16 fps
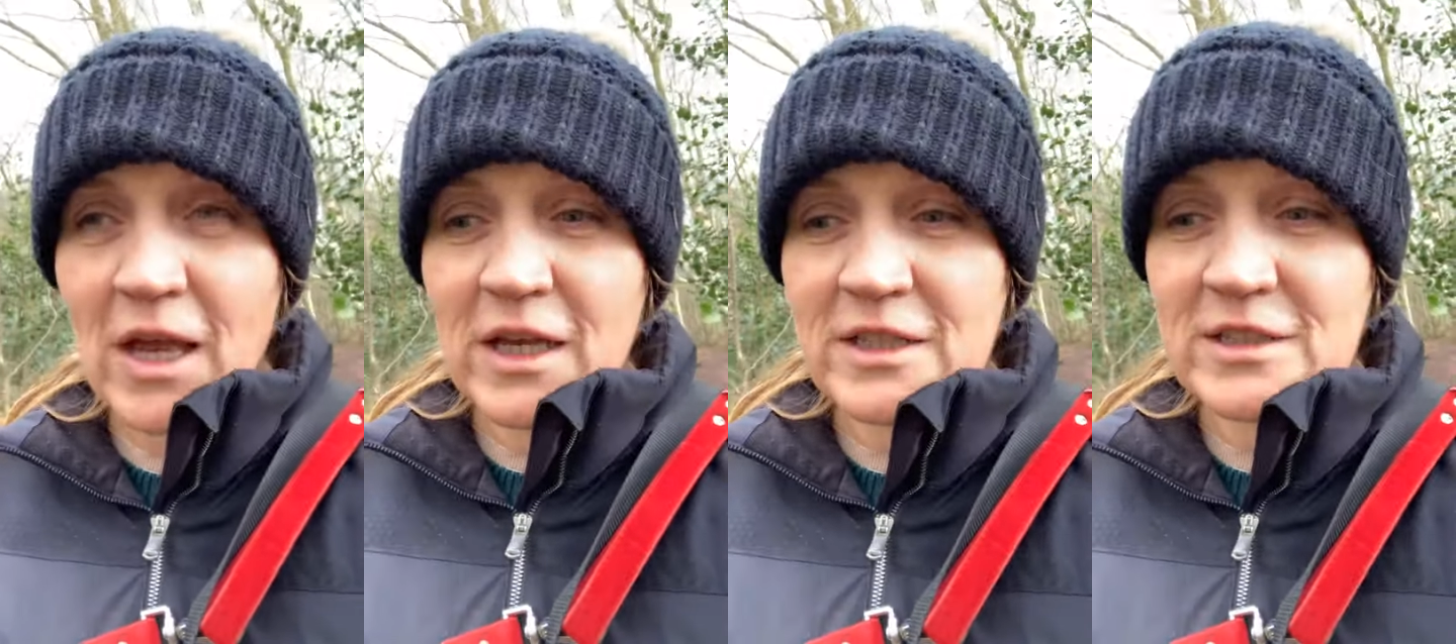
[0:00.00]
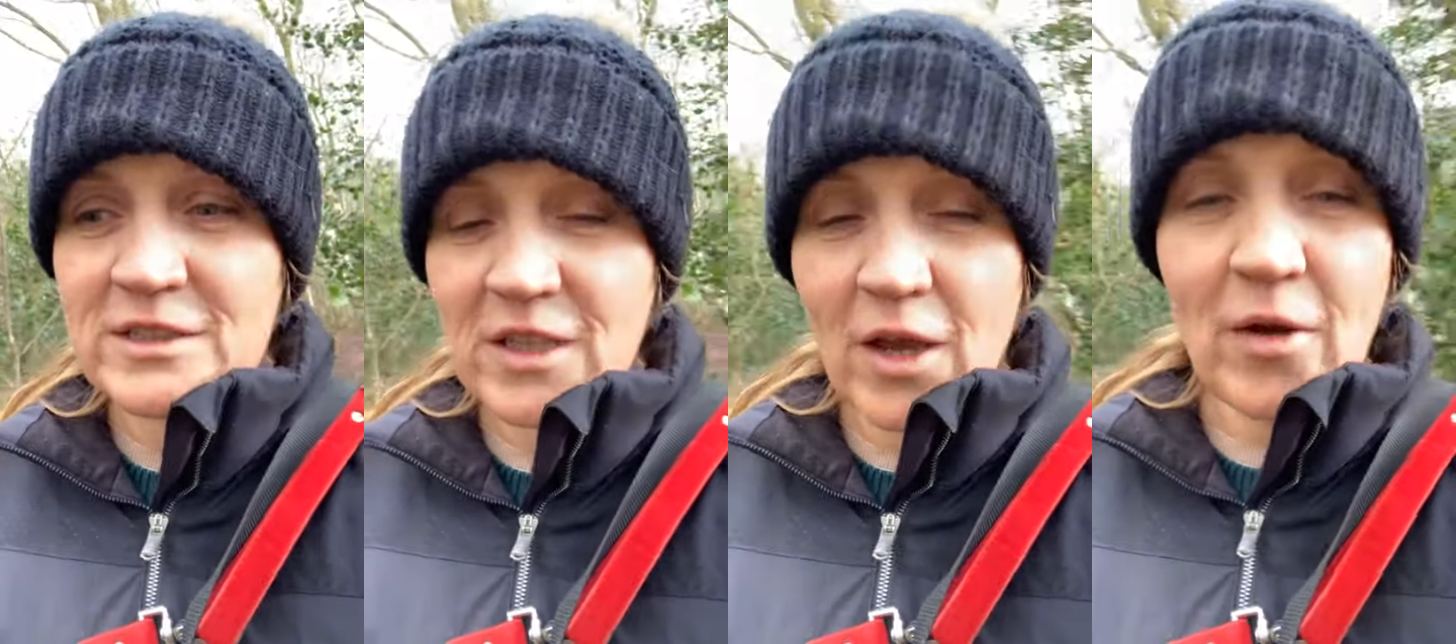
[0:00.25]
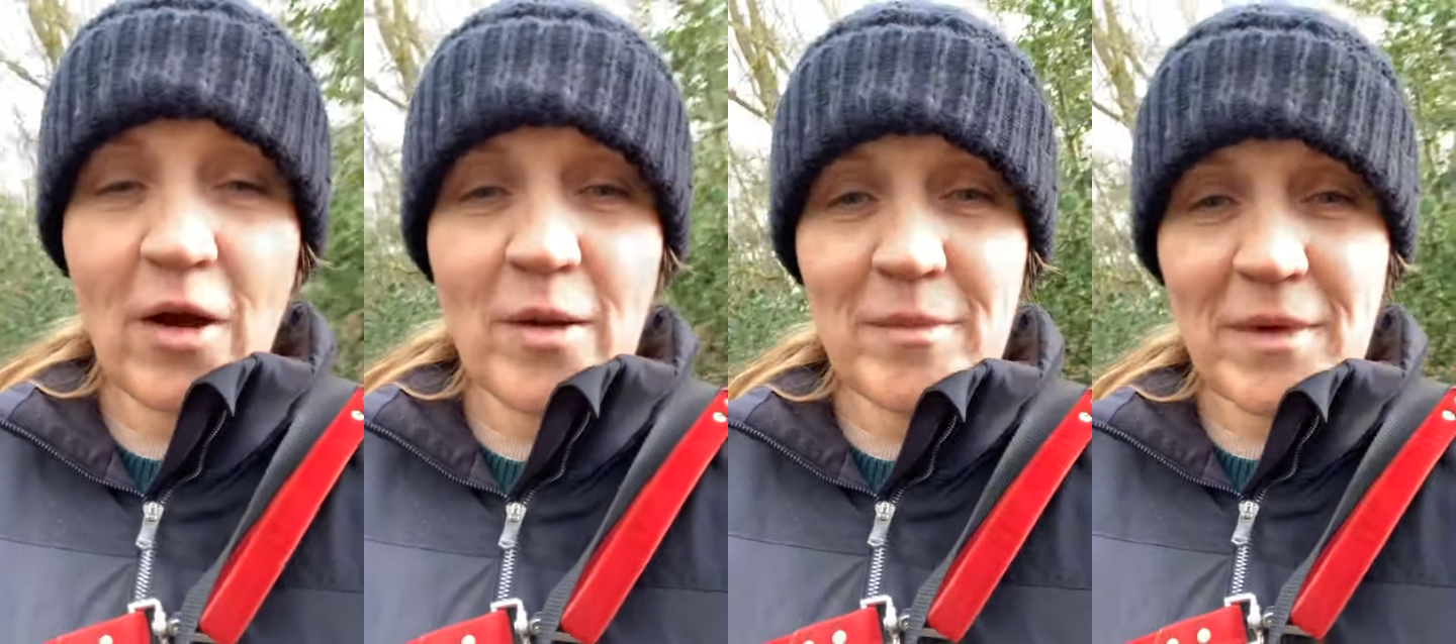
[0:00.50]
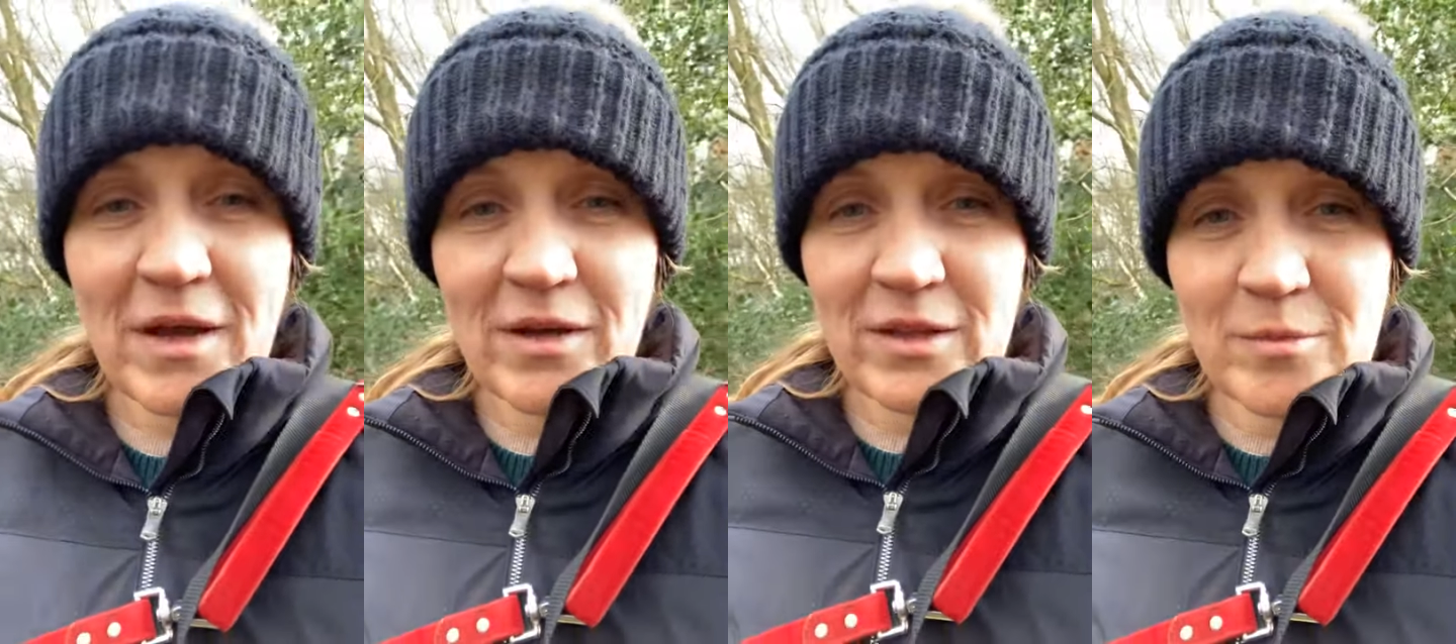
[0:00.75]
So I'm
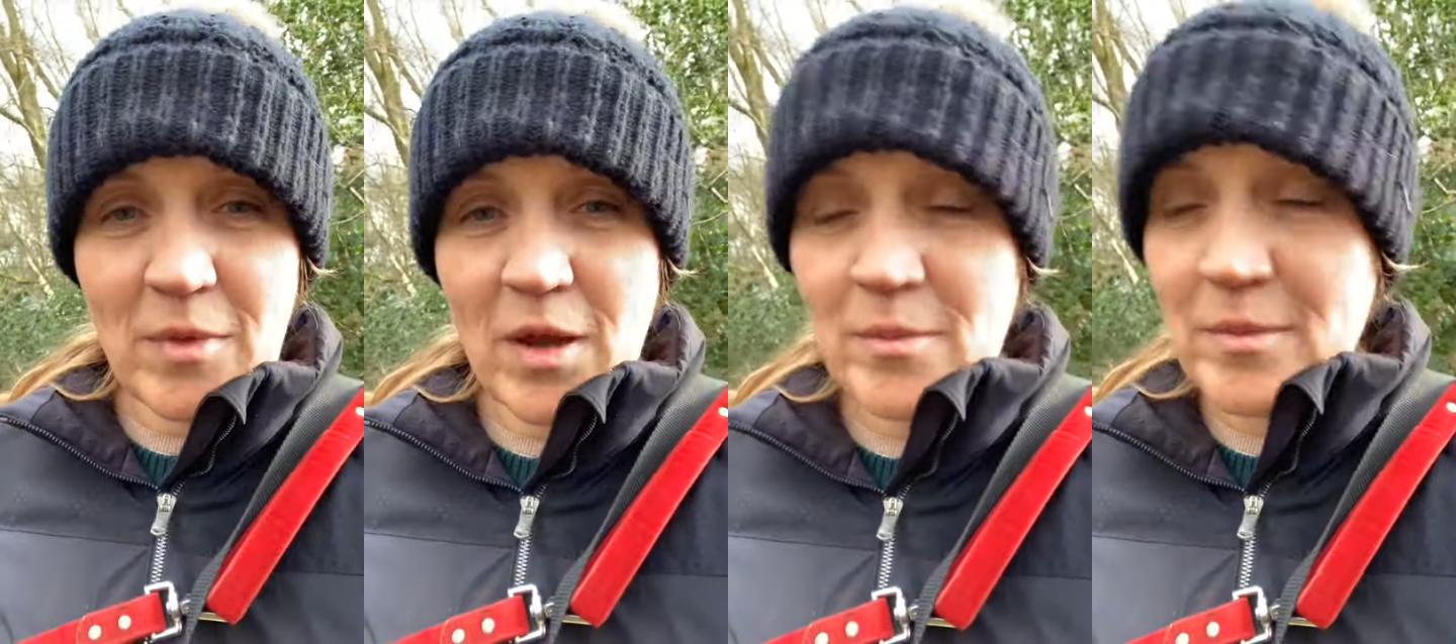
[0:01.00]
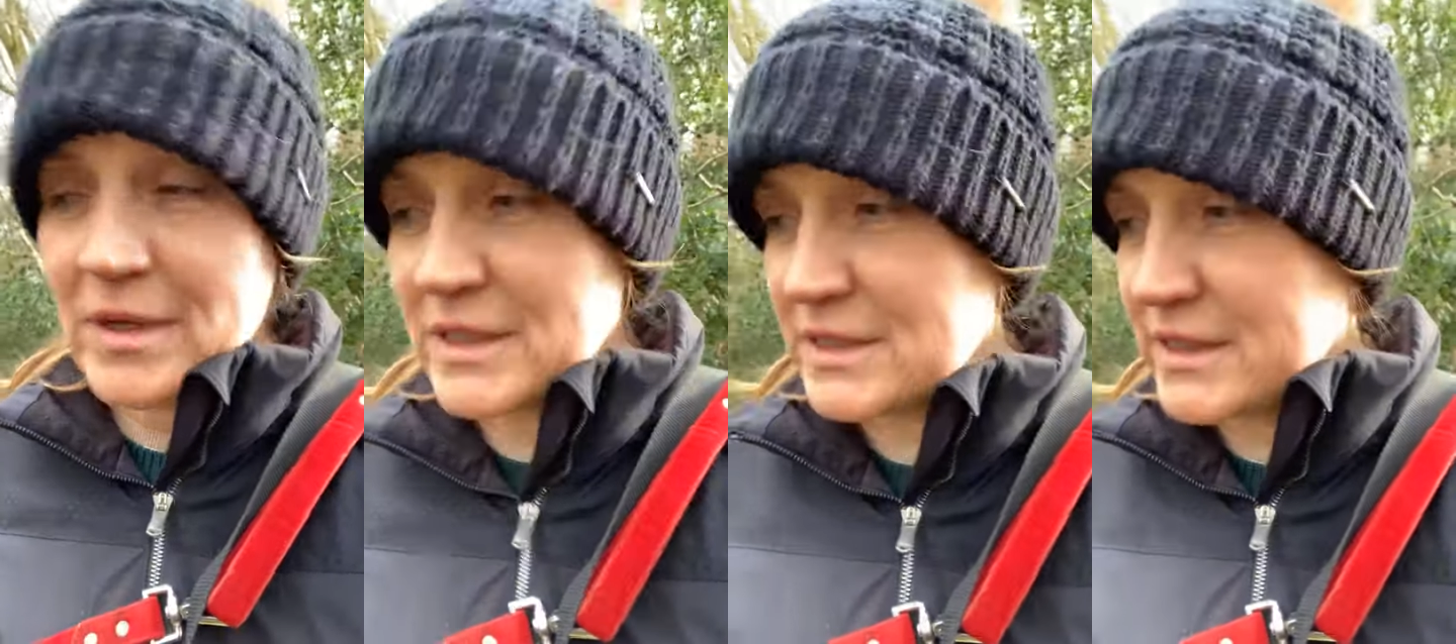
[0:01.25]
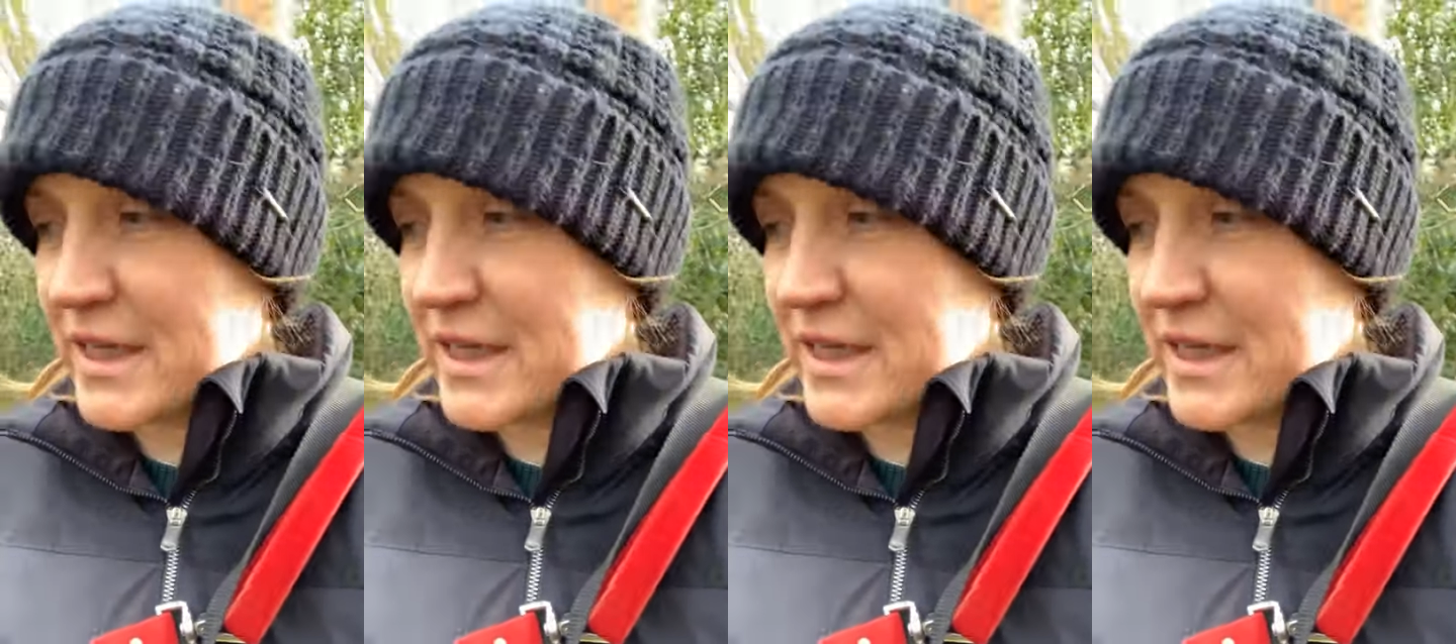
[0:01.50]
out at the moment